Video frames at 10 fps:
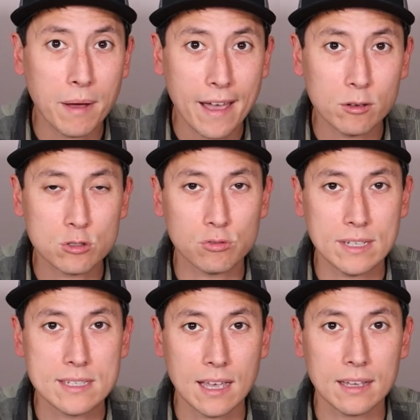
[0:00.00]
BIOS
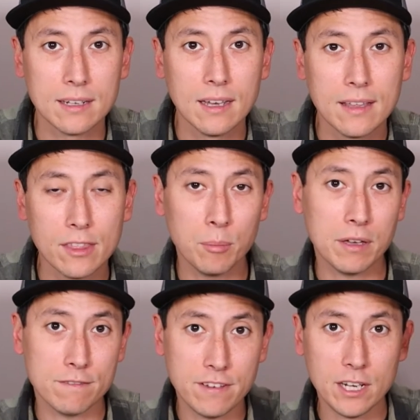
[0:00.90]
reset. There'll
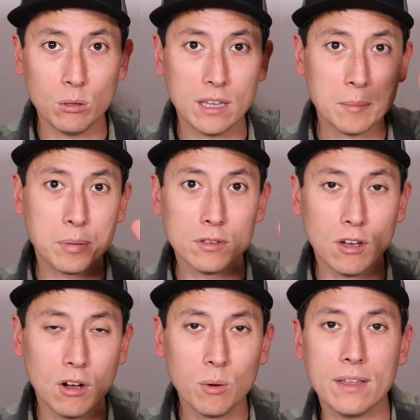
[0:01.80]
be a video link
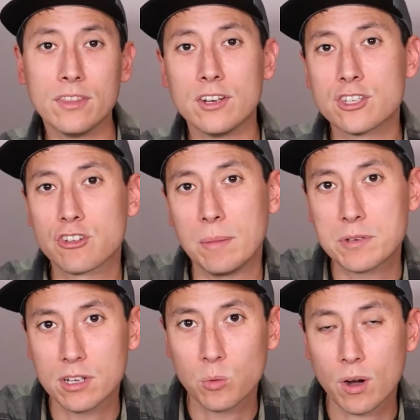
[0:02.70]
below in the
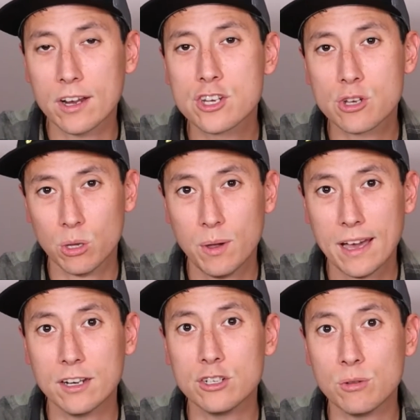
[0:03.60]
description where I show you
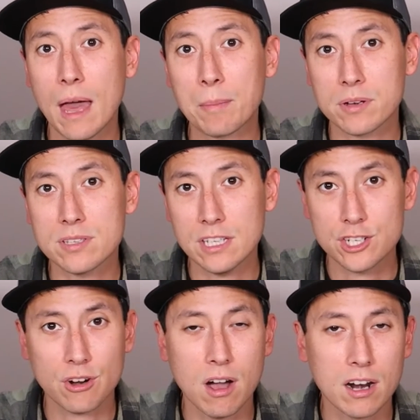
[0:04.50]
how to do that
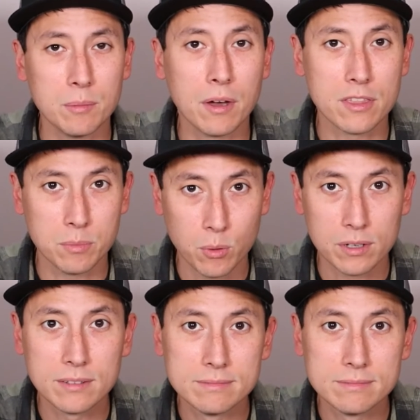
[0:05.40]
procedure on a motherboard.